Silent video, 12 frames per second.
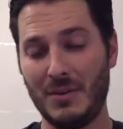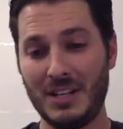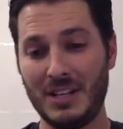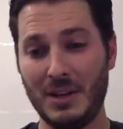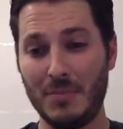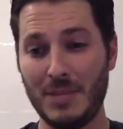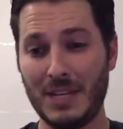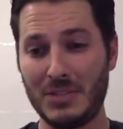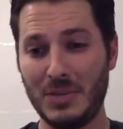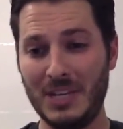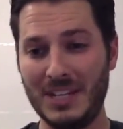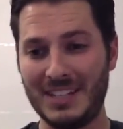you know,
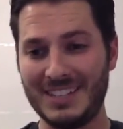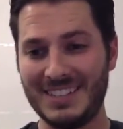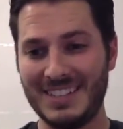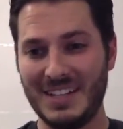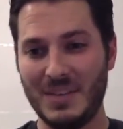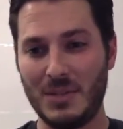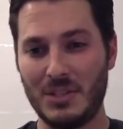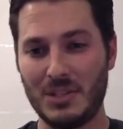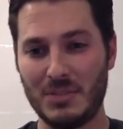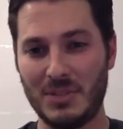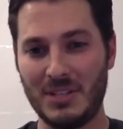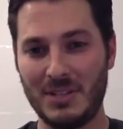next week, which
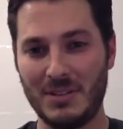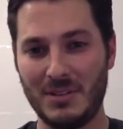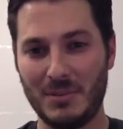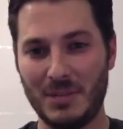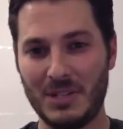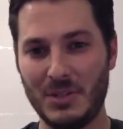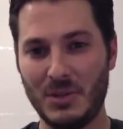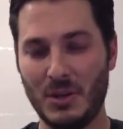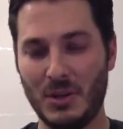is pretty cool.